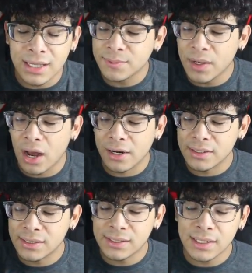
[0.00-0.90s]
let's be
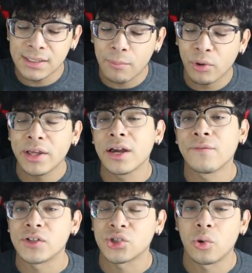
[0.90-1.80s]
honest, these things are pretty good
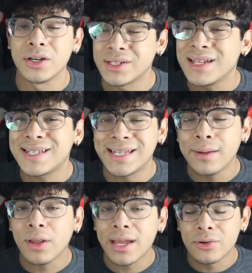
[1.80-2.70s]
for storage. They
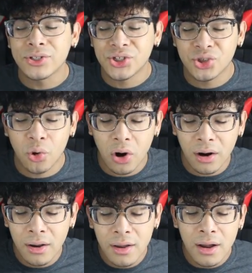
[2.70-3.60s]
seem like you can
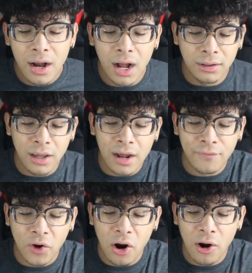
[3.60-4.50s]
store a lot
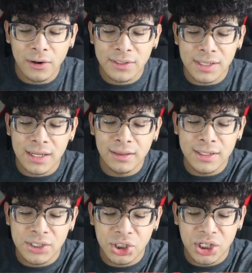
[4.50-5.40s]
of cards in
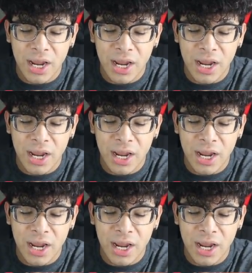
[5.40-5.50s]
these